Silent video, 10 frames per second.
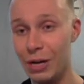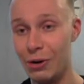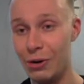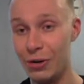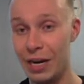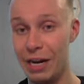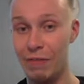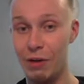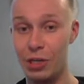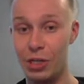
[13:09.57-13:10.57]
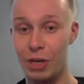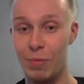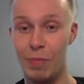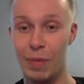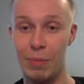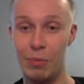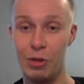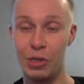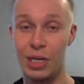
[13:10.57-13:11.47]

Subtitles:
already versus some of my mods.